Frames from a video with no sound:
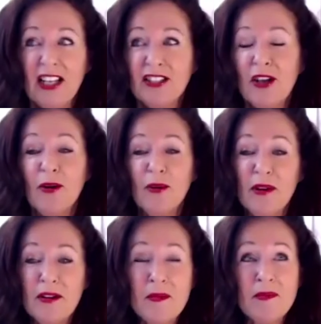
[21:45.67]
So
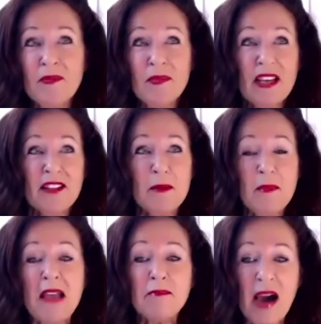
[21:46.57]
um, the
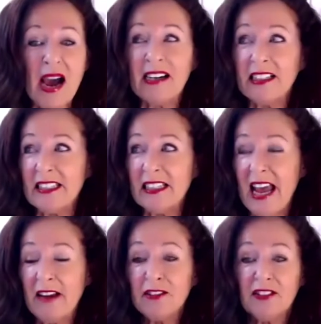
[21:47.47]
main part and
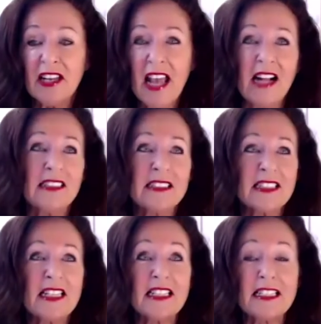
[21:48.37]
everything
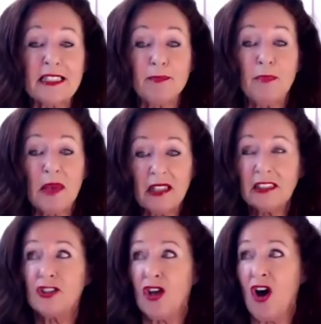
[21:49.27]
else is
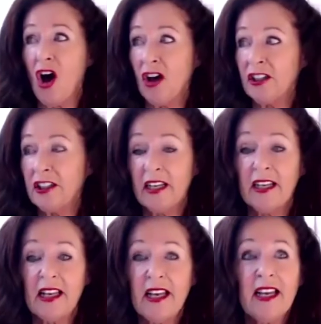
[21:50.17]
built
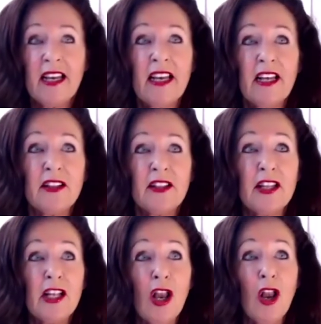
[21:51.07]
on
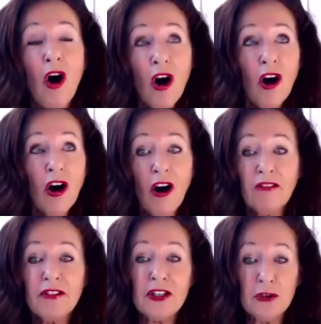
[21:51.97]
the law
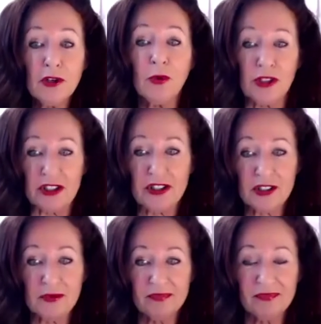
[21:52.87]
of the
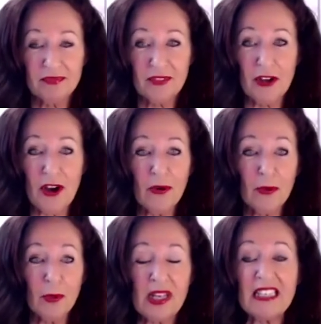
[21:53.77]
universe. You know,
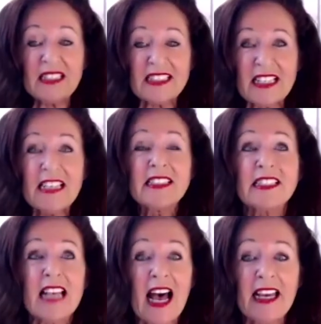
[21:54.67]
we in,
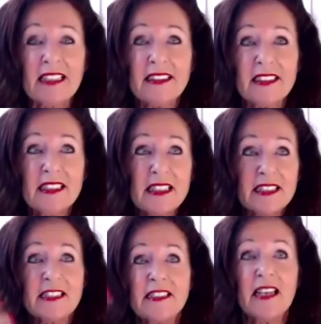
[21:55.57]
inside
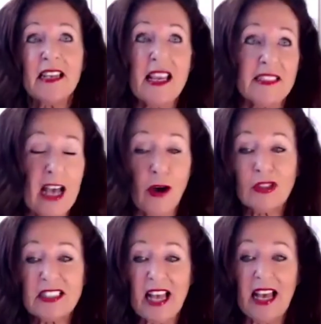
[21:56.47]
is as
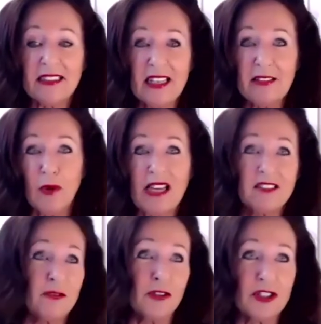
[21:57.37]
outside and
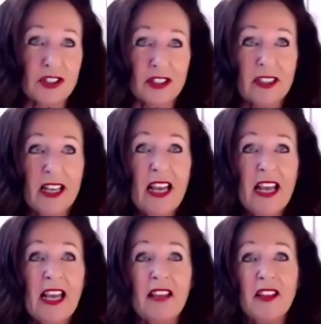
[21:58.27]
vice versa.
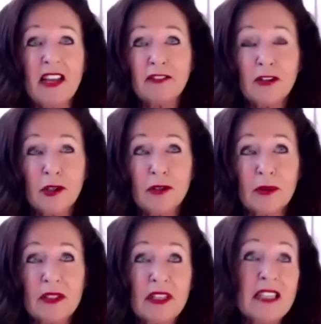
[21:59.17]
And
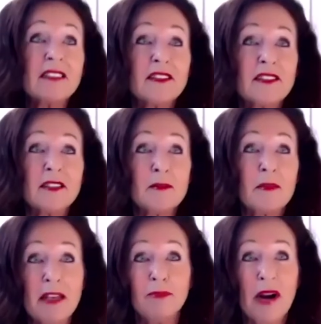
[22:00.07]
therefore, it, the
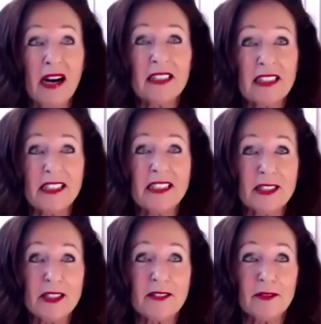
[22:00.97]
main part
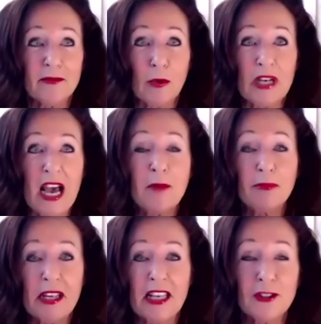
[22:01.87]
is what I
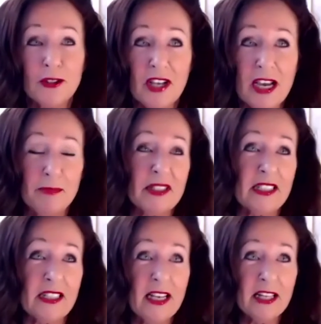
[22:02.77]
bring into the
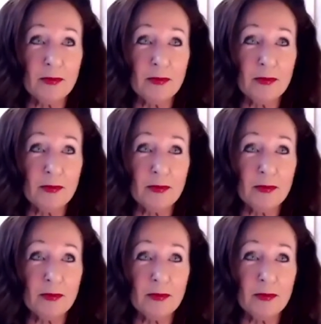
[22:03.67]
company, the